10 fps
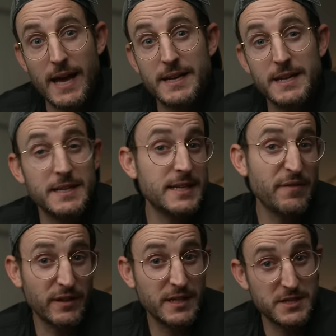And it
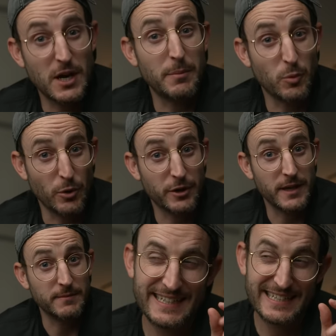definitely stopped
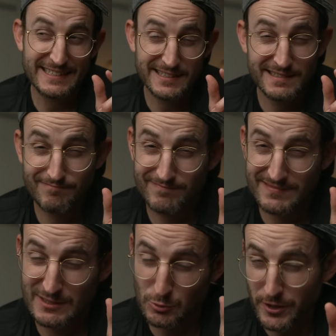working. And I
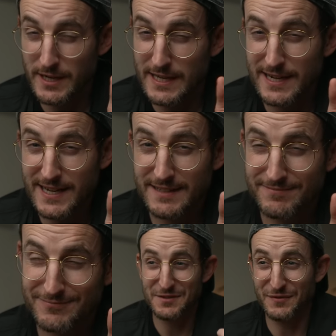sort of needed
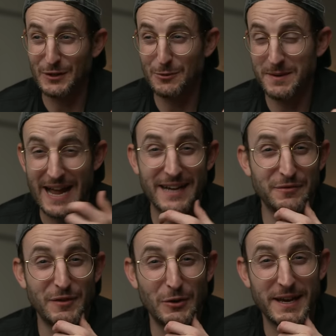it to film an
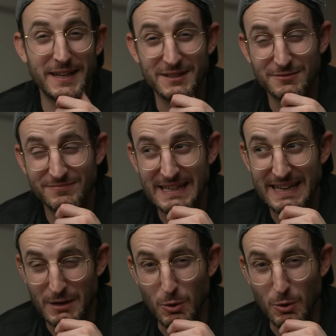active volcano in